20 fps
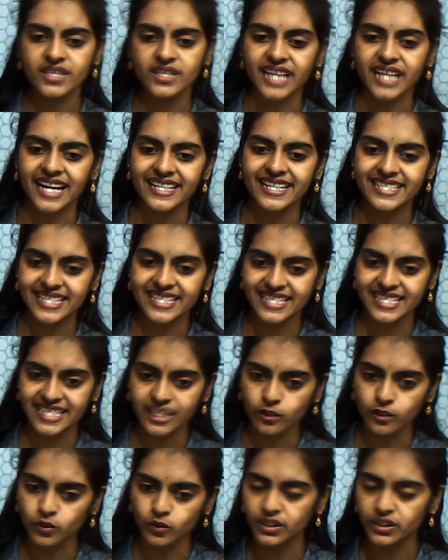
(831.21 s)
Sine
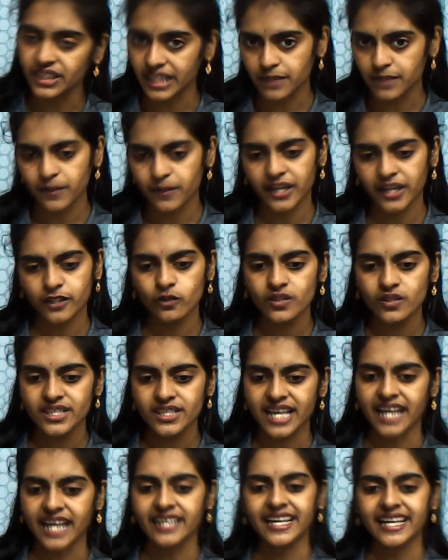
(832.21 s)
60 root 3 by 2.
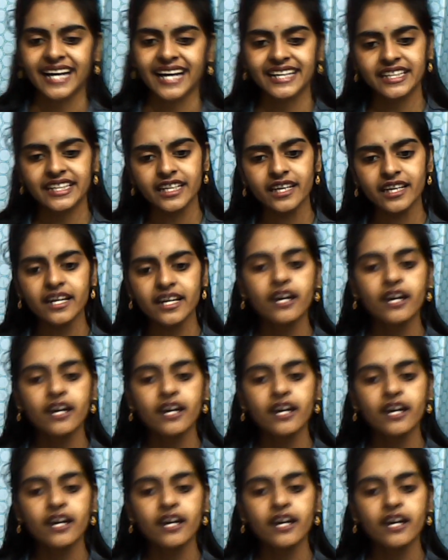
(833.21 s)
Sine 90